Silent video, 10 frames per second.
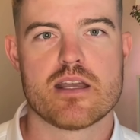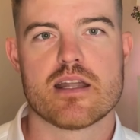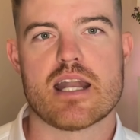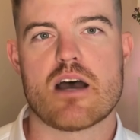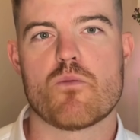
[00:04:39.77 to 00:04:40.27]

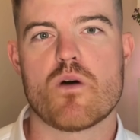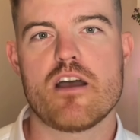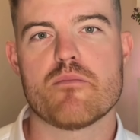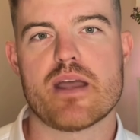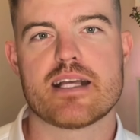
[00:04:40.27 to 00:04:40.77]
Now,
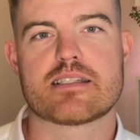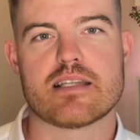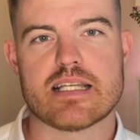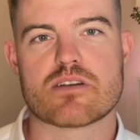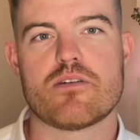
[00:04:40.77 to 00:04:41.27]
what makes
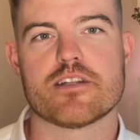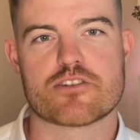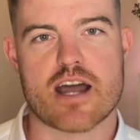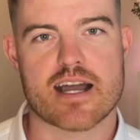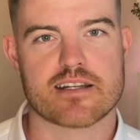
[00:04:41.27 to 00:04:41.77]
leasehold
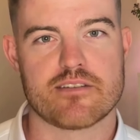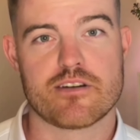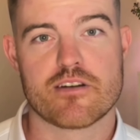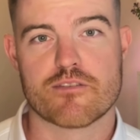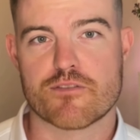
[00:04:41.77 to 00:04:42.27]
attractive?
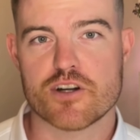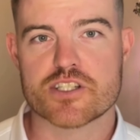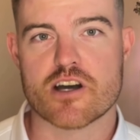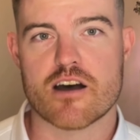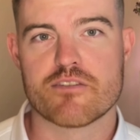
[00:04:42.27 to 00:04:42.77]
First
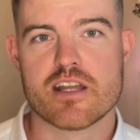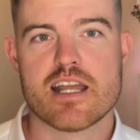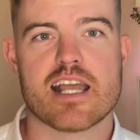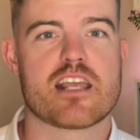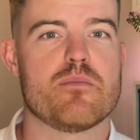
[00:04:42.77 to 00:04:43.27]
off,
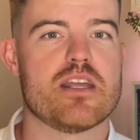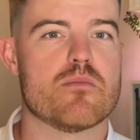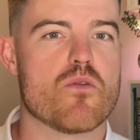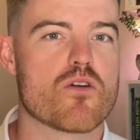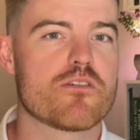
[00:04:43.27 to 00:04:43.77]
it can be a
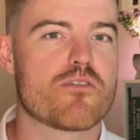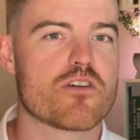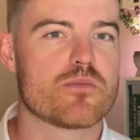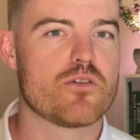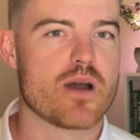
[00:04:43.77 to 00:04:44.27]
more
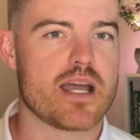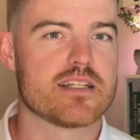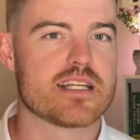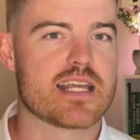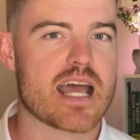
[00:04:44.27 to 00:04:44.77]
affordable way
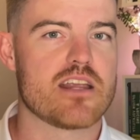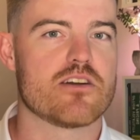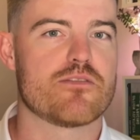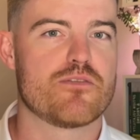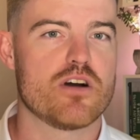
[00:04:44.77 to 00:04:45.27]
to get your
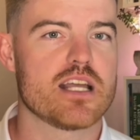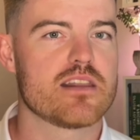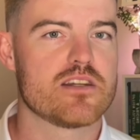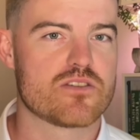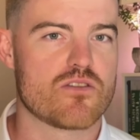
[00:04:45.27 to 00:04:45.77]
foot in
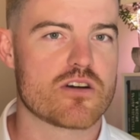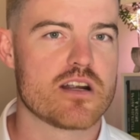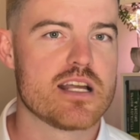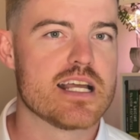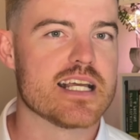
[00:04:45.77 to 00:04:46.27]
the door,
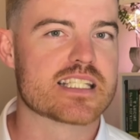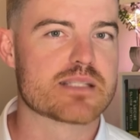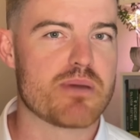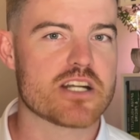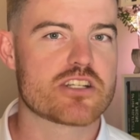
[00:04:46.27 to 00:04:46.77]

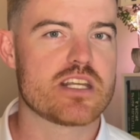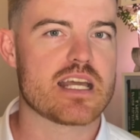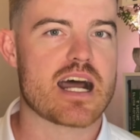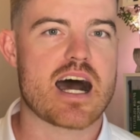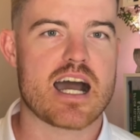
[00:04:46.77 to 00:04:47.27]
especially in
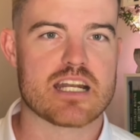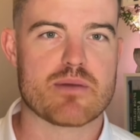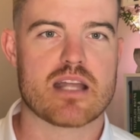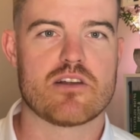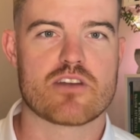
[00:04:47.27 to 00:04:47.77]
high
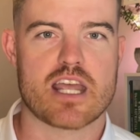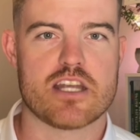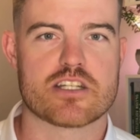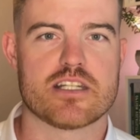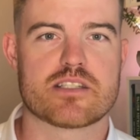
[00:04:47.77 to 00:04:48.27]
demand
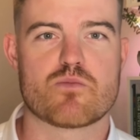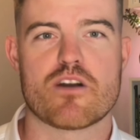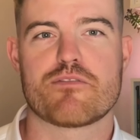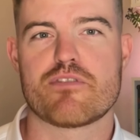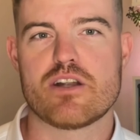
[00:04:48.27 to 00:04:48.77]
locations where
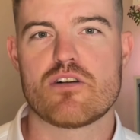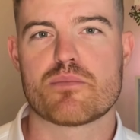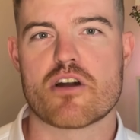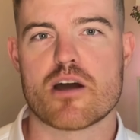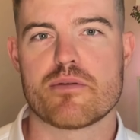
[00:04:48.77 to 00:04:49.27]
freehold
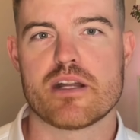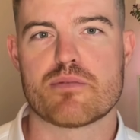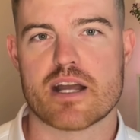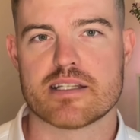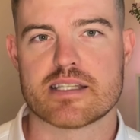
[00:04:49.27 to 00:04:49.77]
property
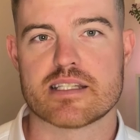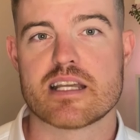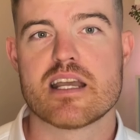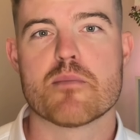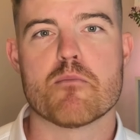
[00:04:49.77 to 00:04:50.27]
prices
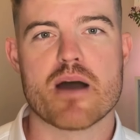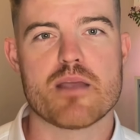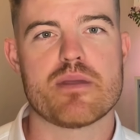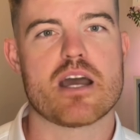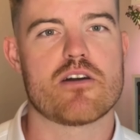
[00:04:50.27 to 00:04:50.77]
might
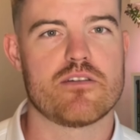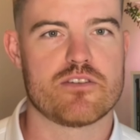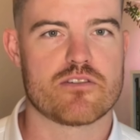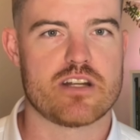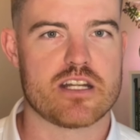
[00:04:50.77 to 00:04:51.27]
be out of
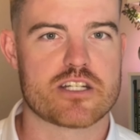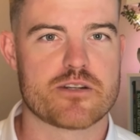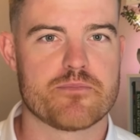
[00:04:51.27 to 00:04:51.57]
your reach.